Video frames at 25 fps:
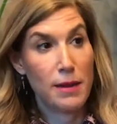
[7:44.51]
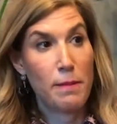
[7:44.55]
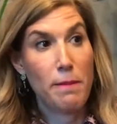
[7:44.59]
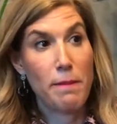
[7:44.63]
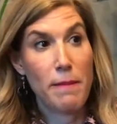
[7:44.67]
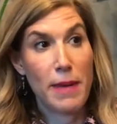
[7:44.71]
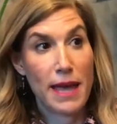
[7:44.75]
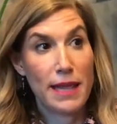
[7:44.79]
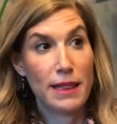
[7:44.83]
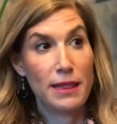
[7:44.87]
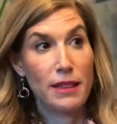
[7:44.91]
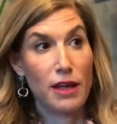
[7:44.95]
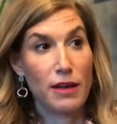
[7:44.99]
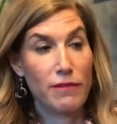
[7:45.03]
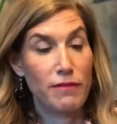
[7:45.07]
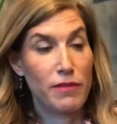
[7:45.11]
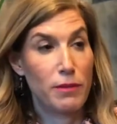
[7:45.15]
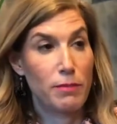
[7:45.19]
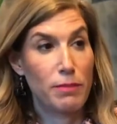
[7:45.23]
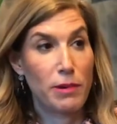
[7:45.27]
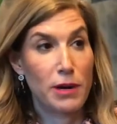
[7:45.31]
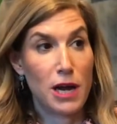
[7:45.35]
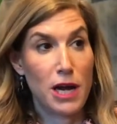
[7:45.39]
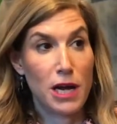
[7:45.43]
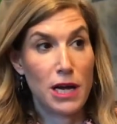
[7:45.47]
Men love the
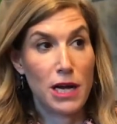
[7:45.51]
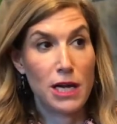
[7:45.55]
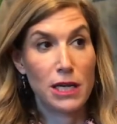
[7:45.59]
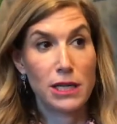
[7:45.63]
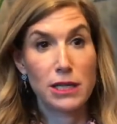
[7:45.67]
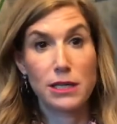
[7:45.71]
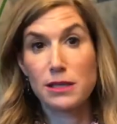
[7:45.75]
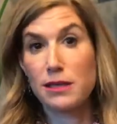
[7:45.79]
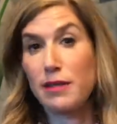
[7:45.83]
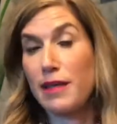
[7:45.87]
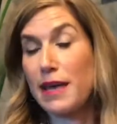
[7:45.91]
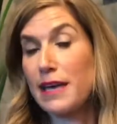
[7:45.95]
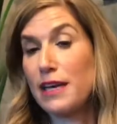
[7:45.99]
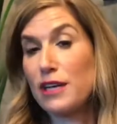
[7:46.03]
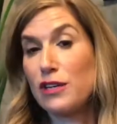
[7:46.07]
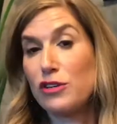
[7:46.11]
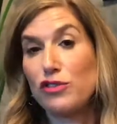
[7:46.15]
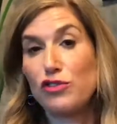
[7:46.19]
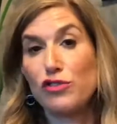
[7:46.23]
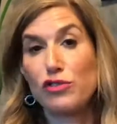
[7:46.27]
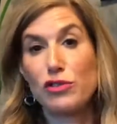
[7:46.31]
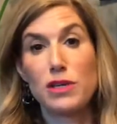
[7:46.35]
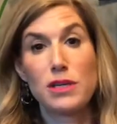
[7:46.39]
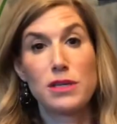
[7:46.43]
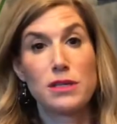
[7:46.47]
product. They can
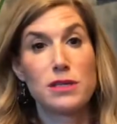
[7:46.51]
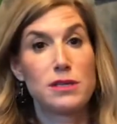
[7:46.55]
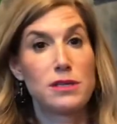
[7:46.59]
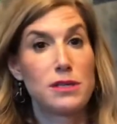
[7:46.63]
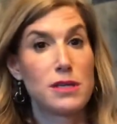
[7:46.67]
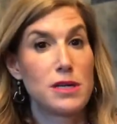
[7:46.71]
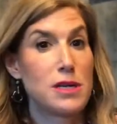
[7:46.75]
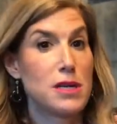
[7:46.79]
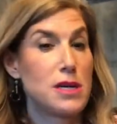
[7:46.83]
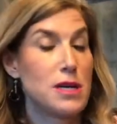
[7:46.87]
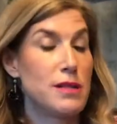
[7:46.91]
do this.